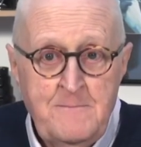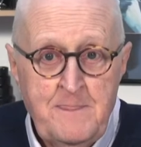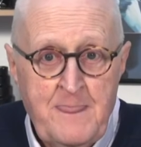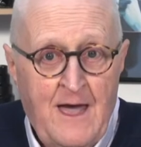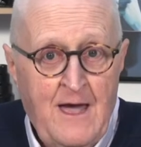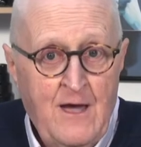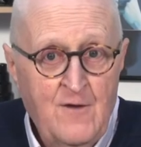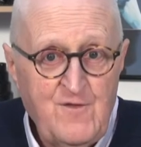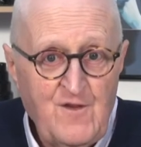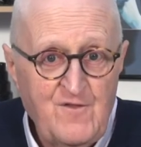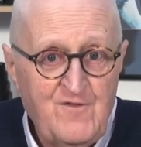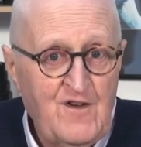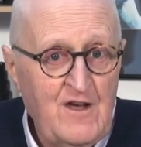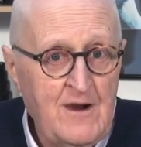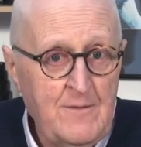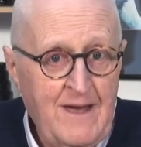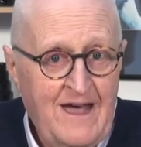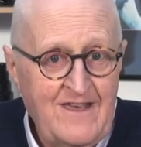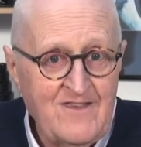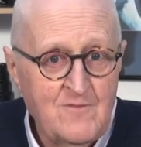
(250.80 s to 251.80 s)
Now, if the
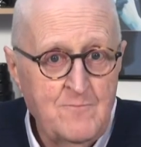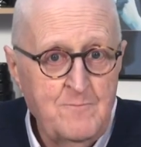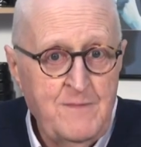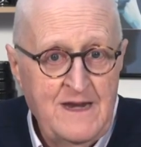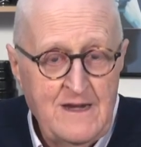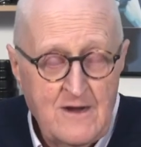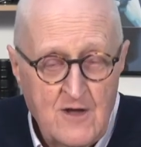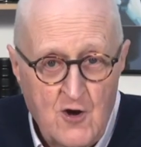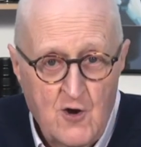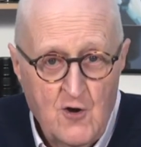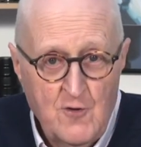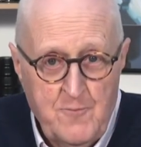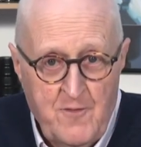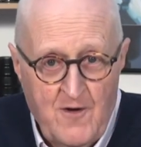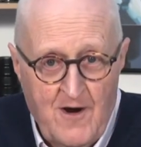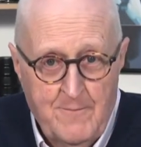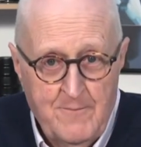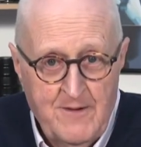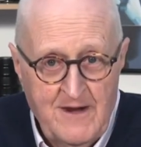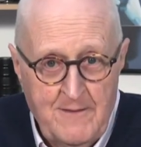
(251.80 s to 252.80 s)
film hasn't been caught
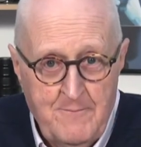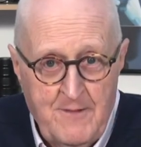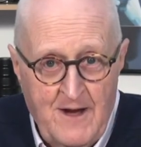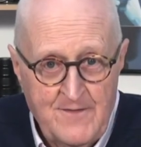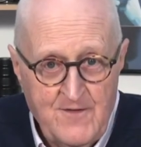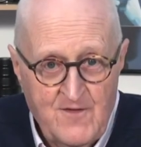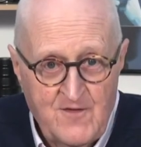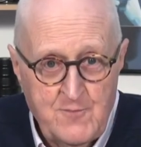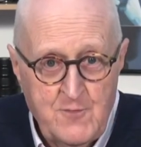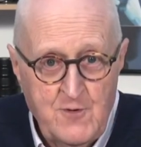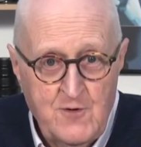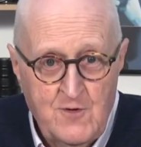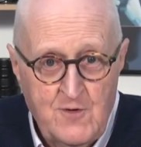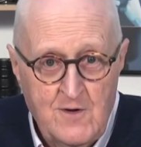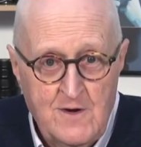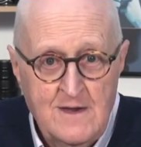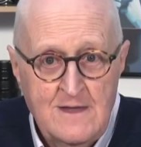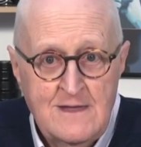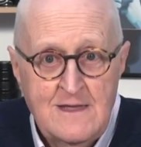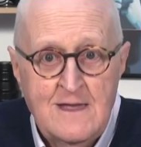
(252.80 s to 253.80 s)
properly by the
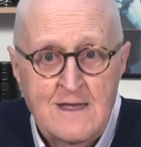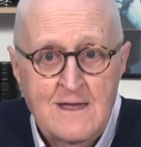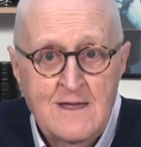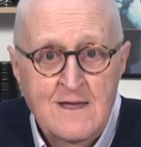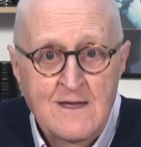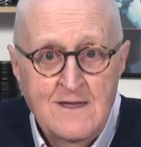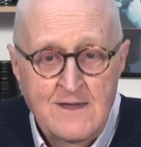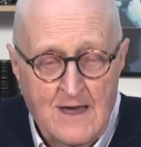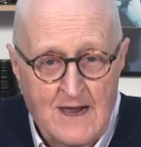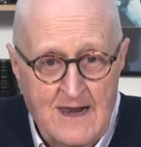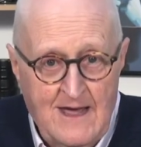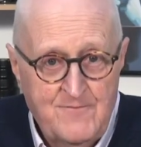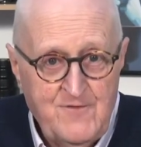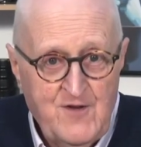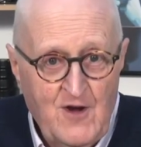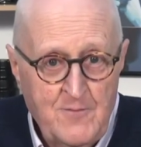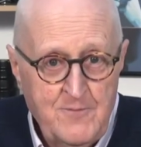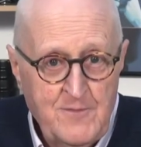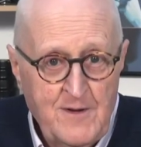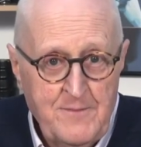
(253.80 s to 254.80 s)
spool, you'll have
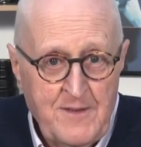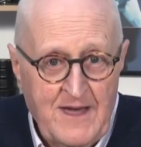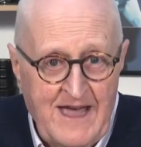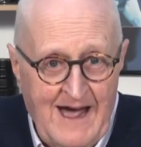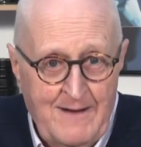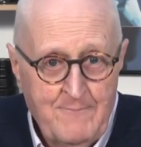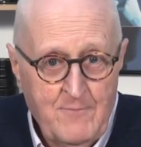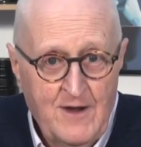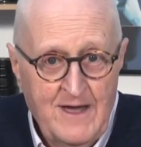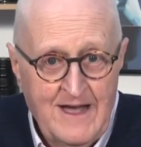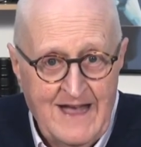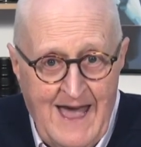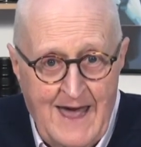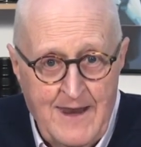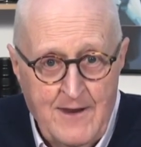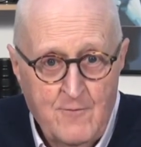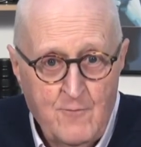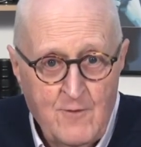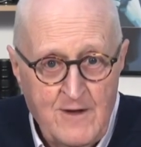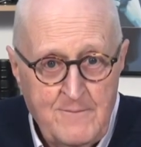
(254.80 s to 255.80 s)
to open up the camera
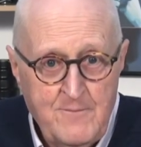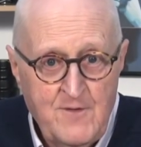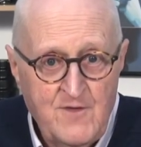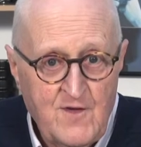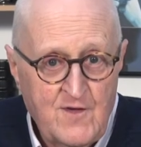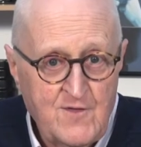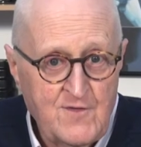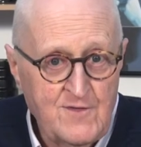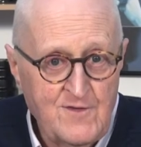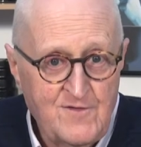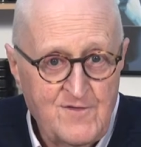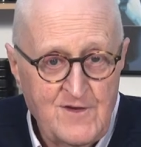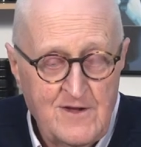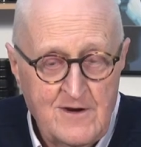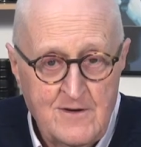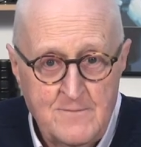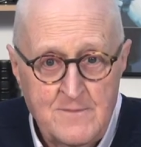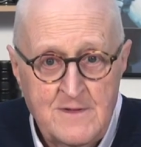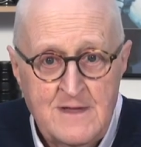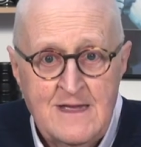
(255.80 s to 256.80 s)
again and reposition the
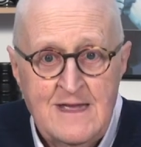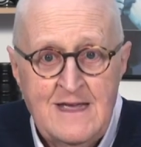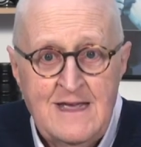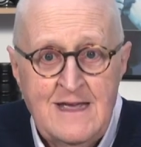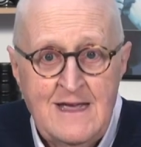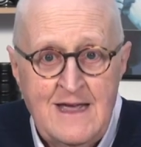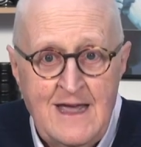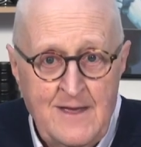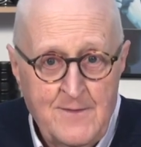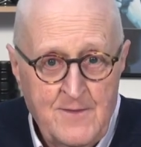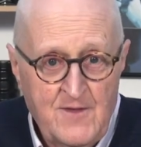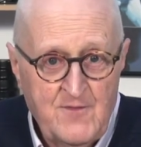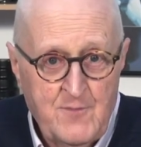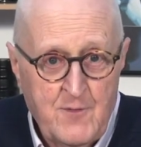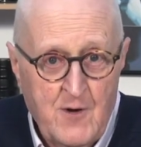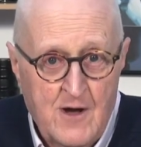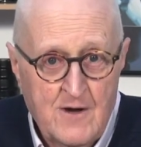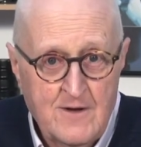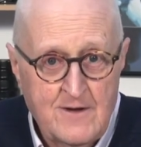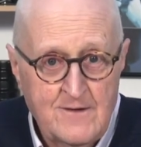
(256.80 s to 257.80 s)
film in the
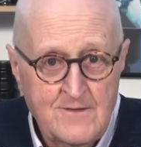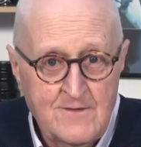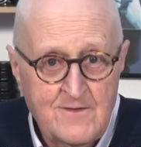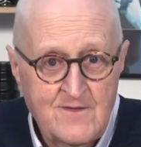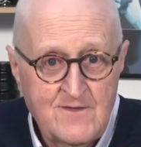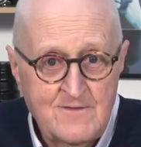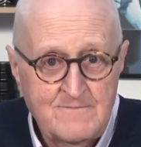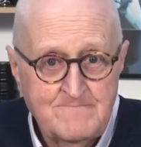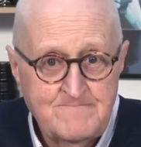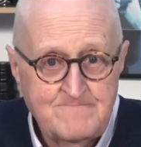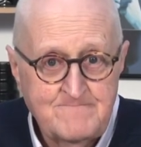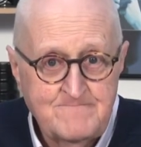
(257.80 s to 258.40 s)
sprockets.